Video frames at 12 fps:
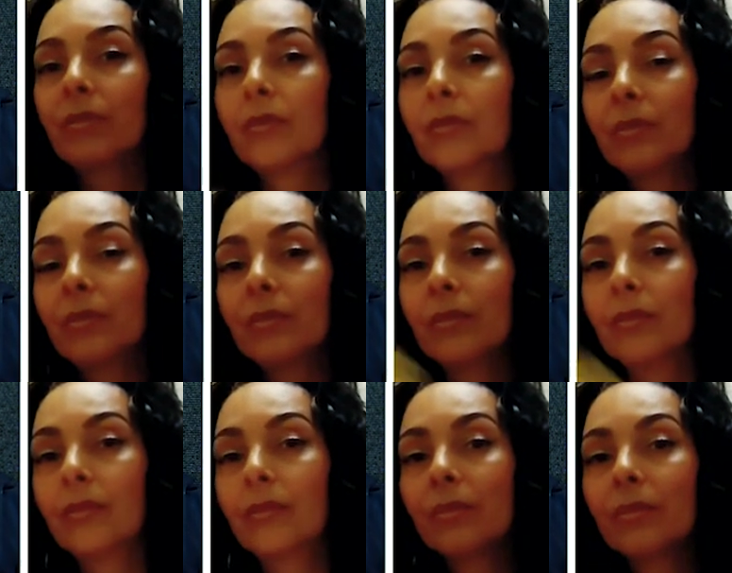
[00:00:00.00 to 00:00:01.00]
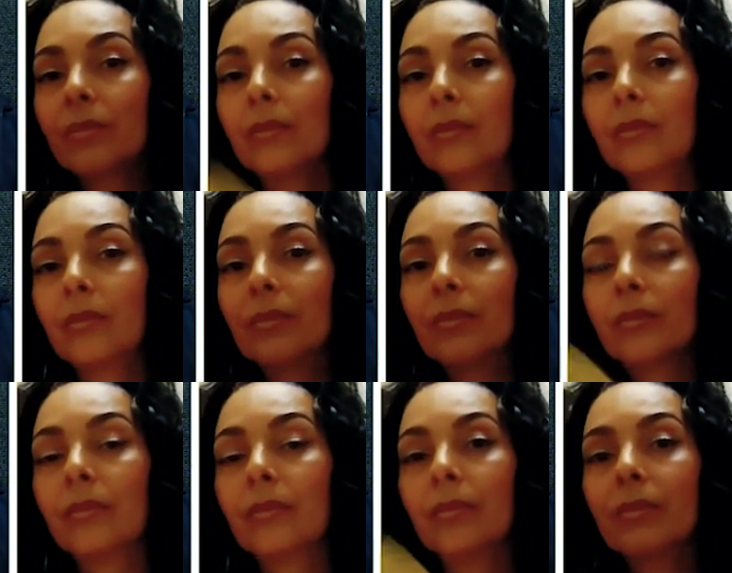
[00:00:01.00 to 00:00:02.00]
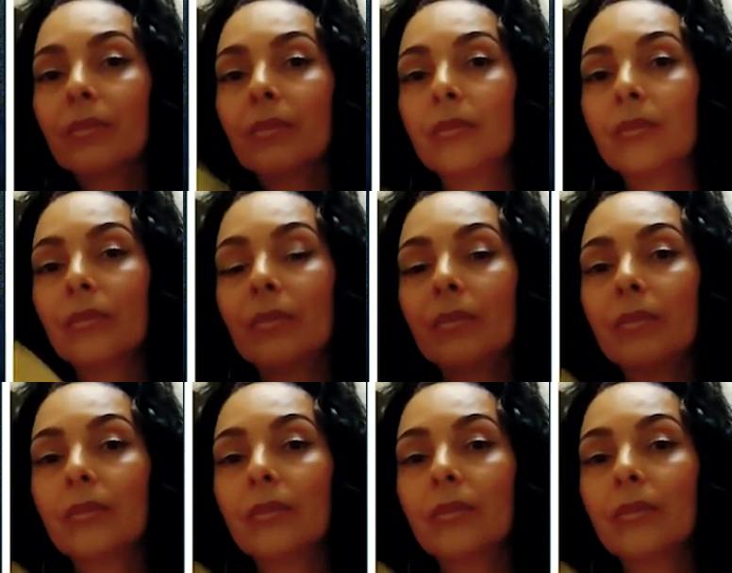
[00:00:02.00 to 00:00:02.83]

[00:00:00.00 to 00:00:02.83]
(not speaking)